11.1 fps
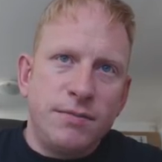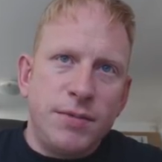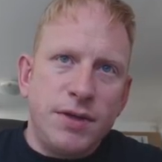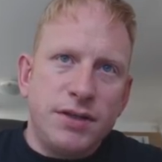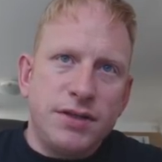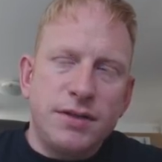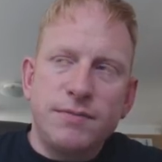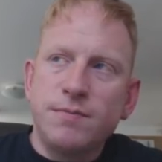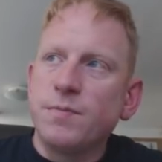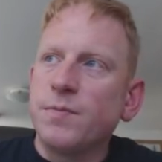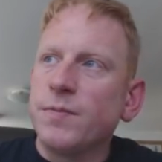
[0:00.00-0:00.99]
but
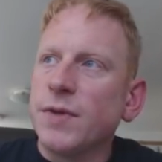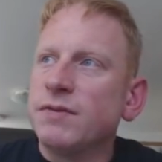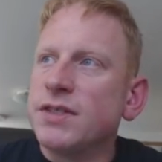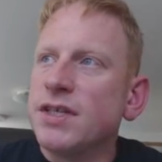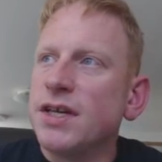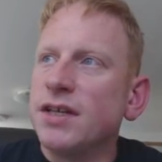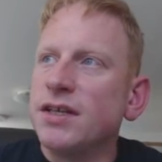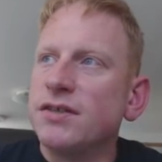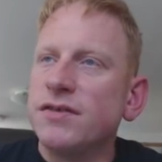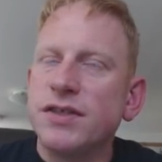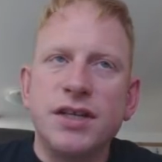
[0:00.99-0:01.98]
I have to take
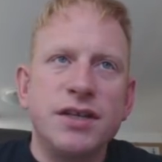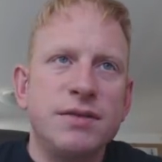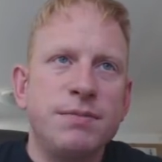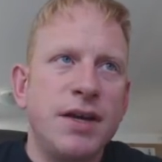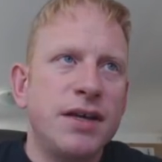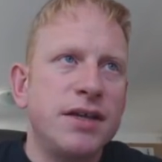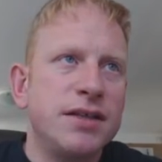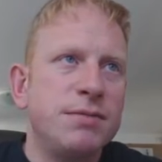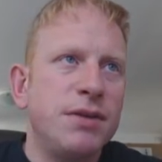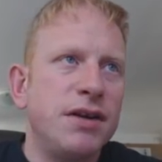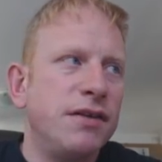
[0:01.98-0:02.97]
these returns back. It's
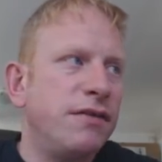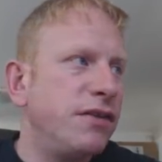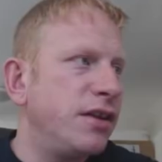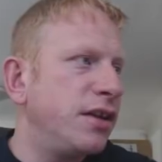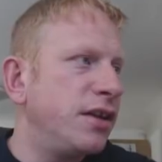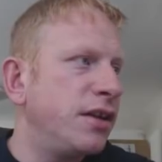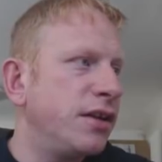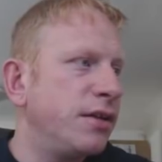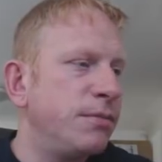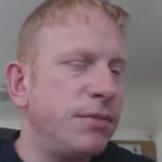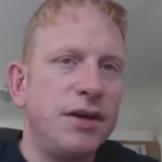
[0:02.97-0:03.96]
part of
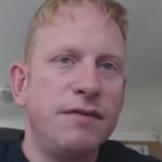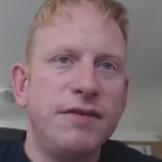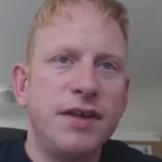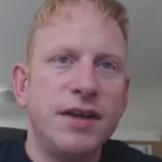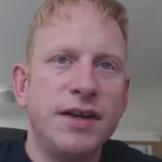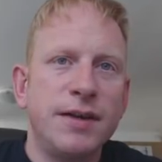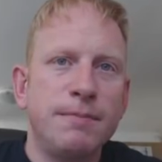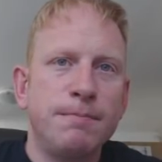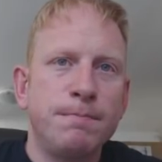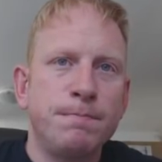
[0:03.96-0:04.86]
the game.